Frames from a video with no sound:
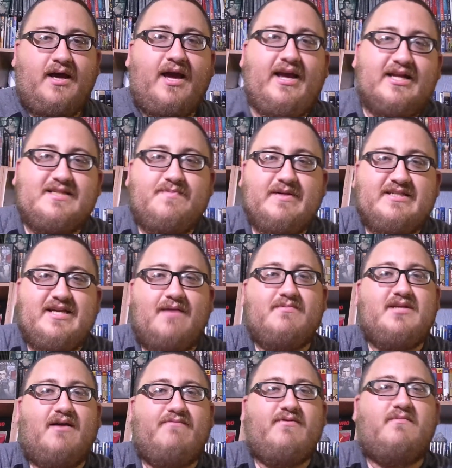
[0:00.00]
Hey, it's me, Sam
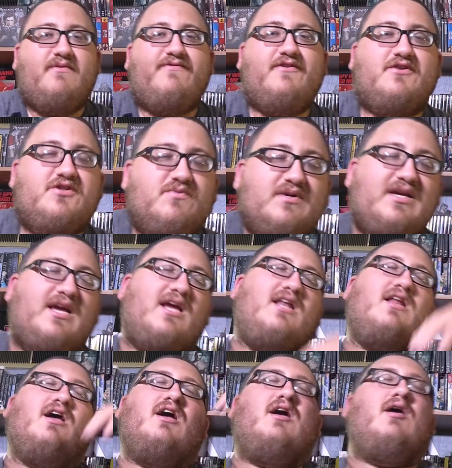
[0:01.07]
Tom from the future
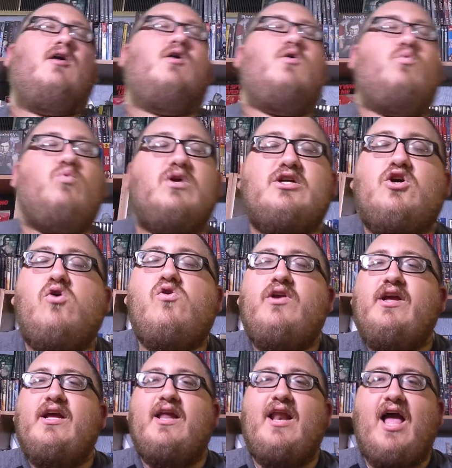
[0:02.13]
again,
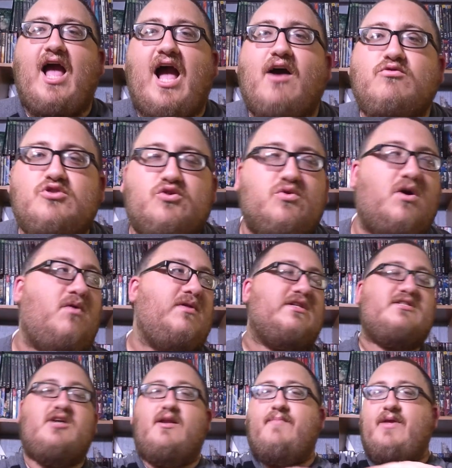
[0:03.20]
recording an outro
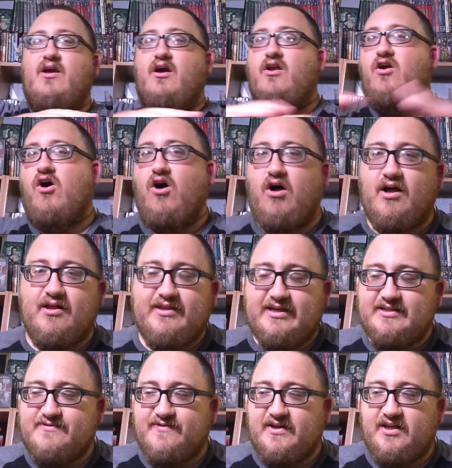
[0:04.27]
that's going to be on all
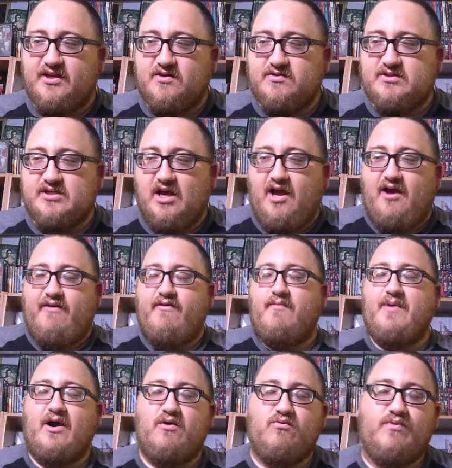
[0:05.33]
these videos
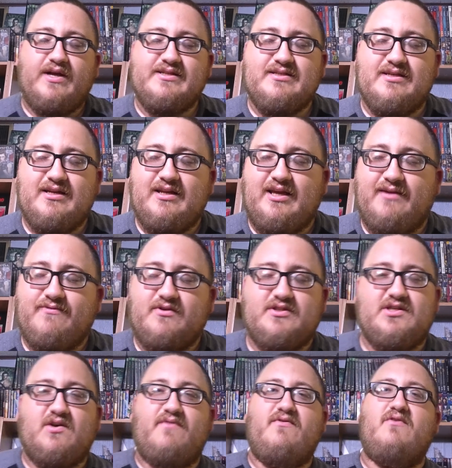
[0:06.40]
about Resident Evil.
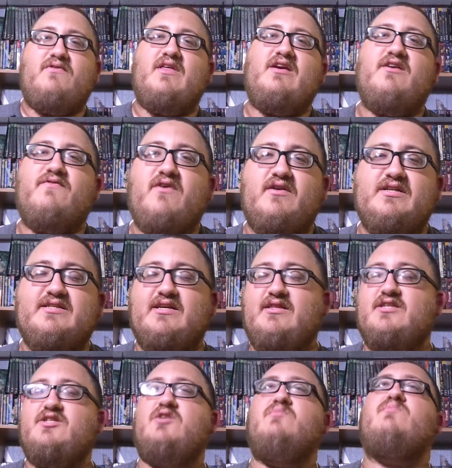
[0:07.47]
So if you think you've already seen
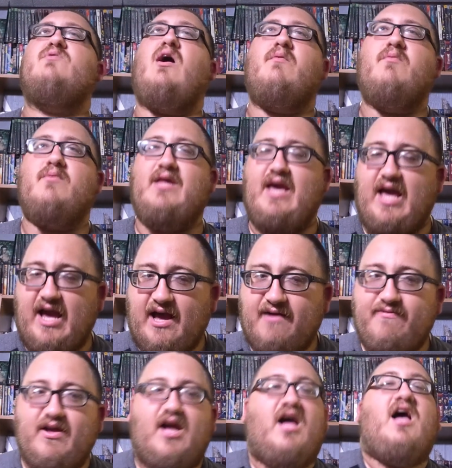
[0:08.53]
this, you probably
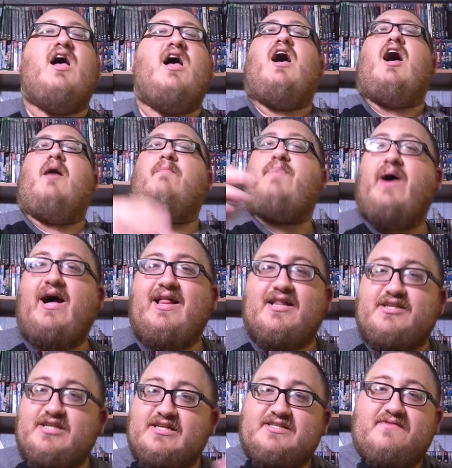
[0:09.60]
have.
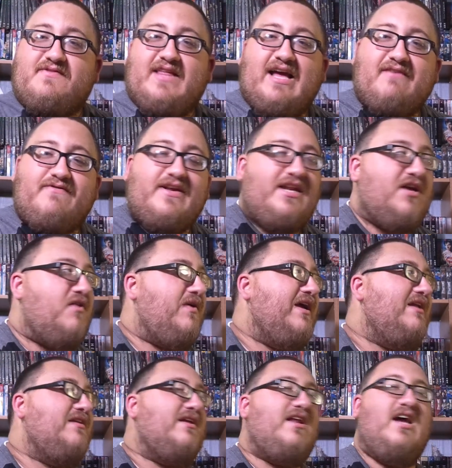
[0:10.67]
Apologies if that video
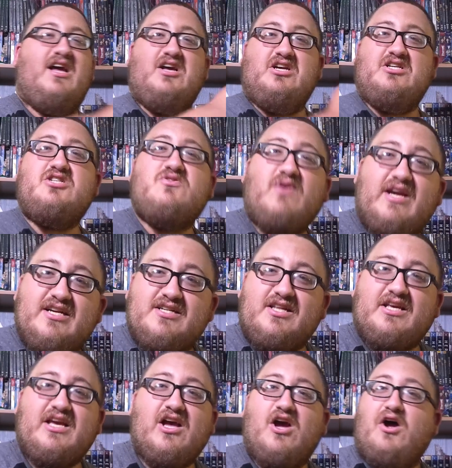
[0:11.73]
ended
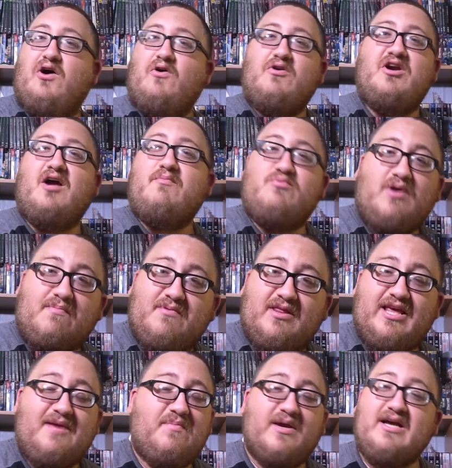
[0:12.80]
strangely or
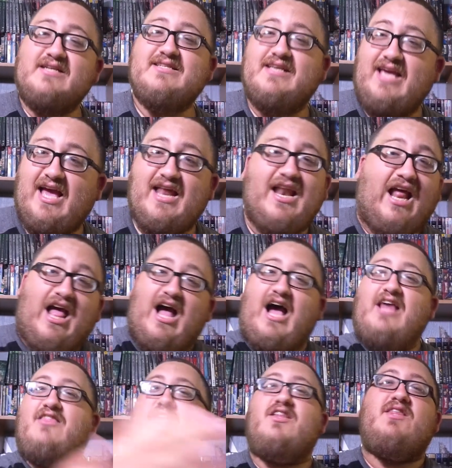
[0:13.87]
abruptly, because again,
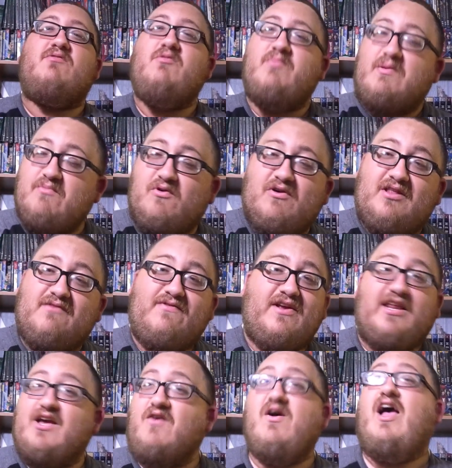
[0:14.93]
I thought there would be more in the
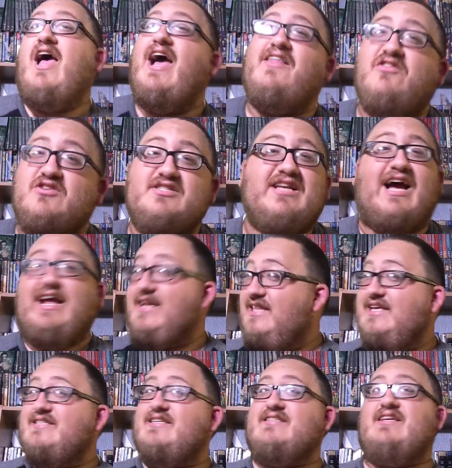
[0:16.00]
video, and there's not.
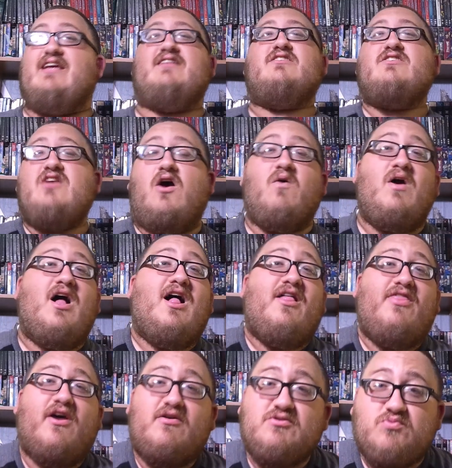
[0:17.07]
This is it. So
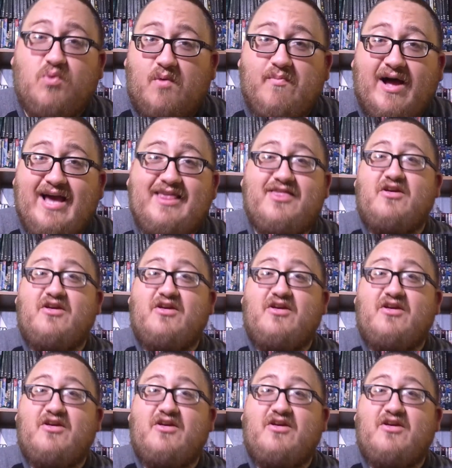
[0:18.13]
those were my